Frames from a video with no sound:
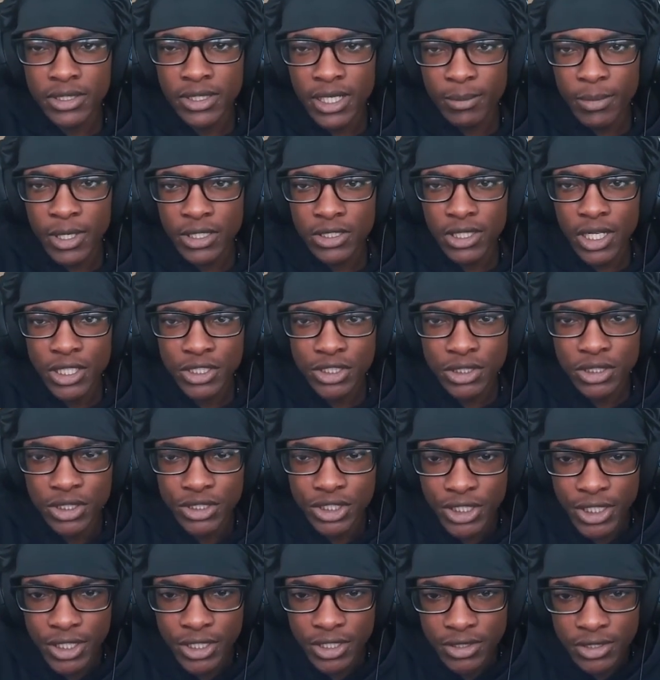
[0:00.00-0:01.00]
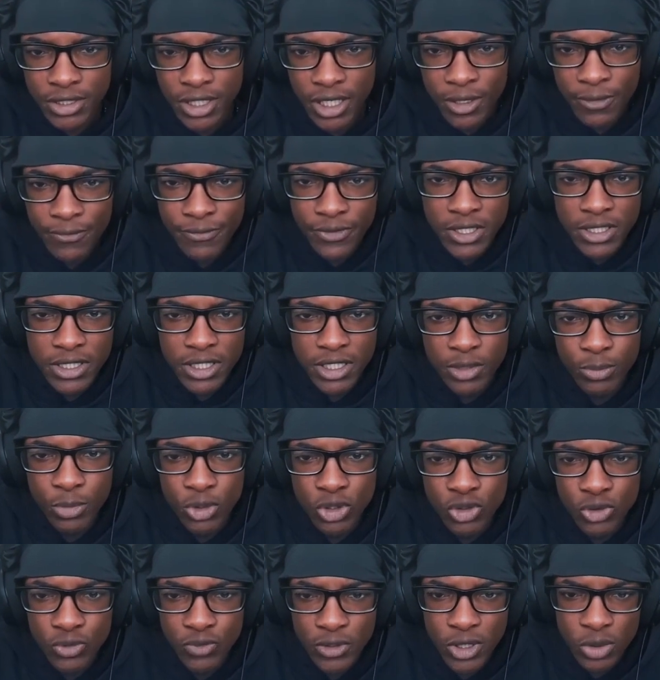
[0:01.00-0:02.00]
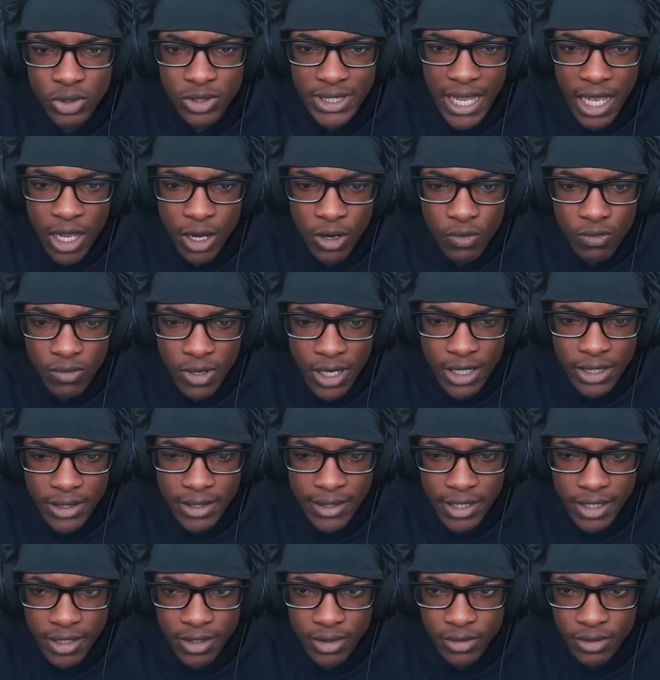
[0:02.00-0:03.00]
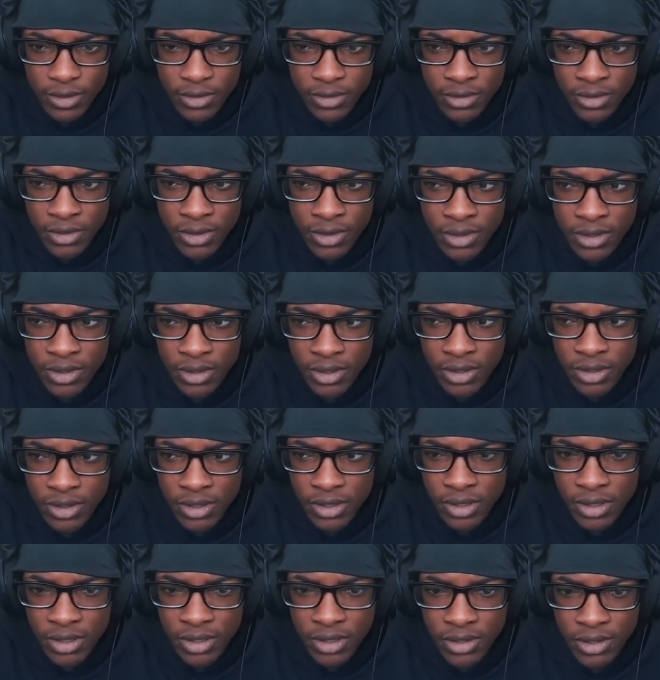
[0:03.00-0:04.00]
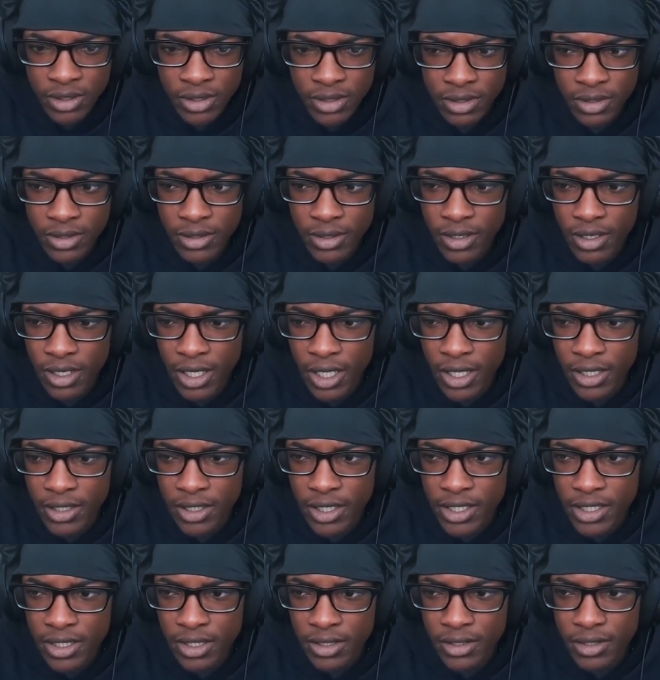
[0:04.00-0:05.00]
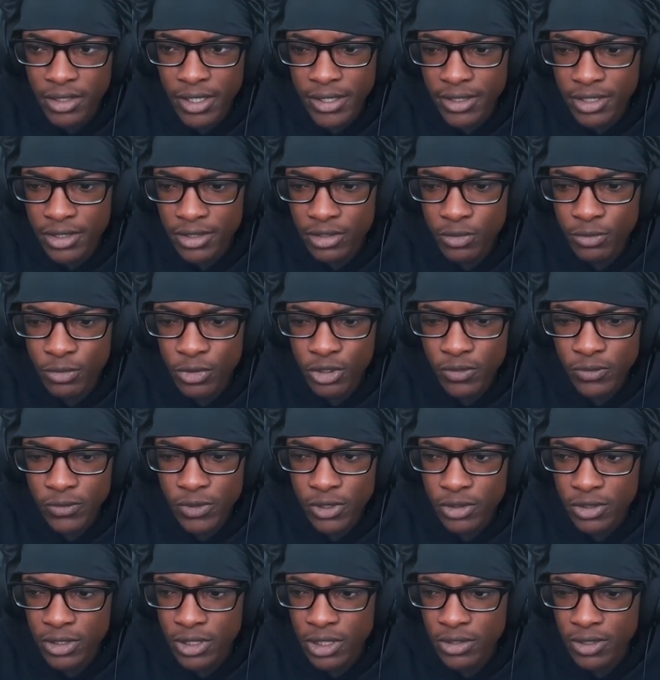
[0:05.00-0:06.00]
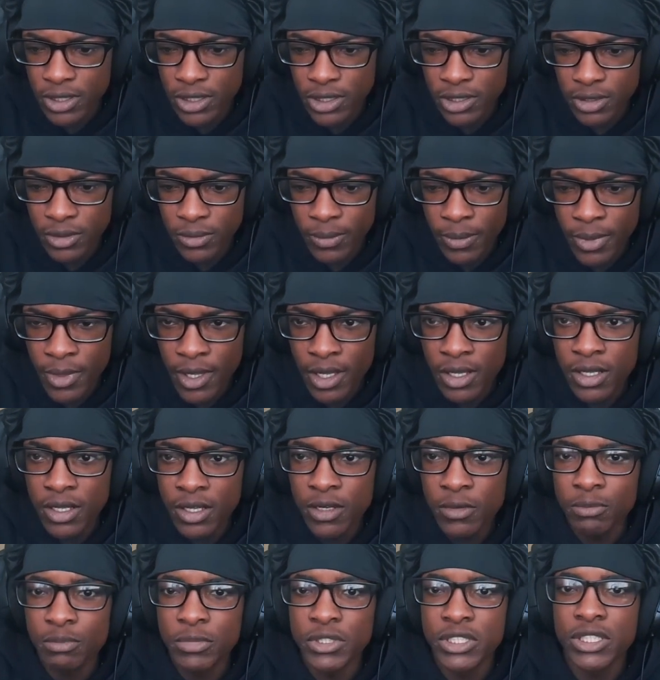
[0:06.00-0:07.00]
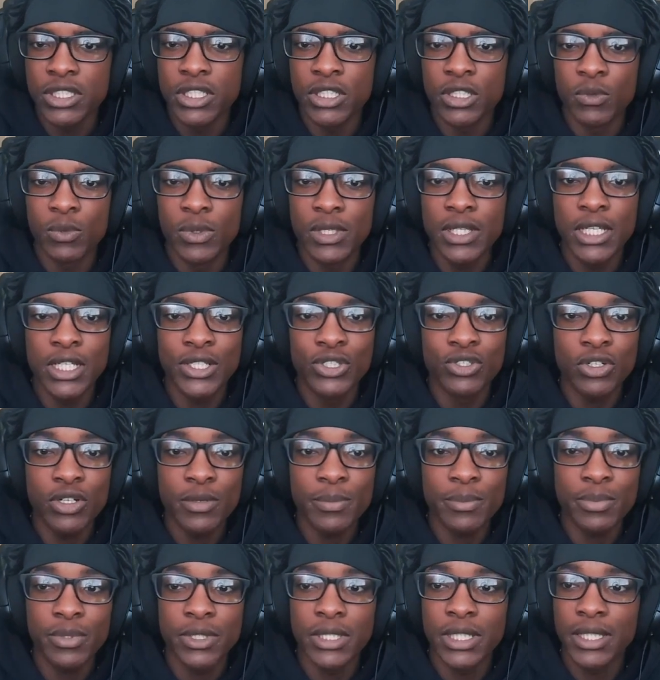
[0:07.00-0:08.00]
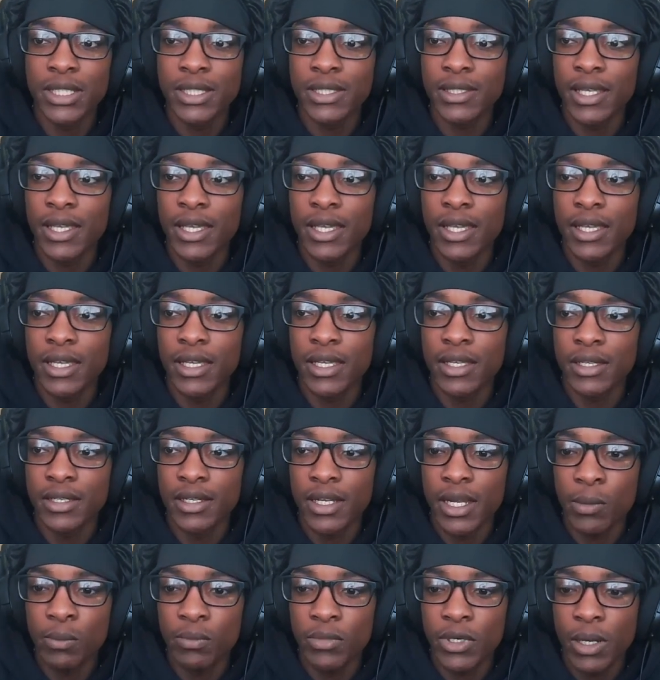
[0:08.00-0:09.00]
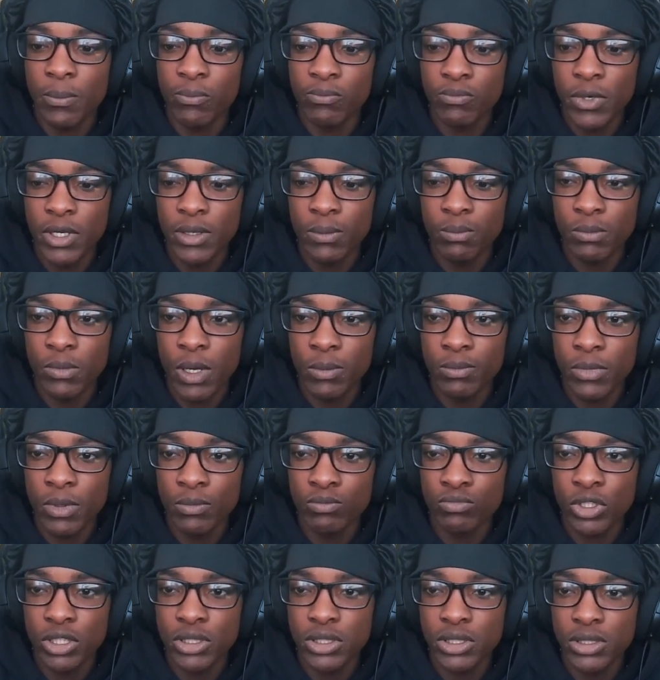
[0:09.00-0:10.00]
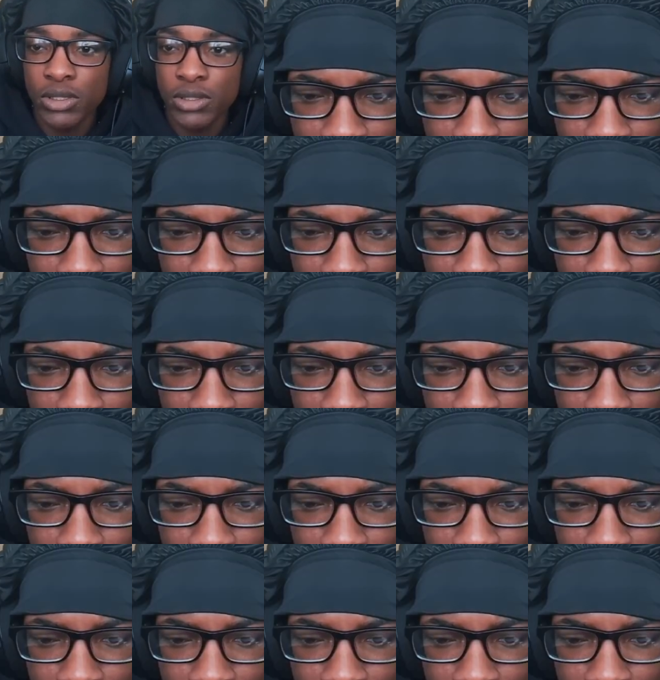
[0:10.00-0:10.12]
Damn, I, I should have checked. I don't think there's any music videos out right now. Yeah, yeah. There's no music videos out right now. But shit, when they drop, hey, I'm I'm I'm, I'm ready.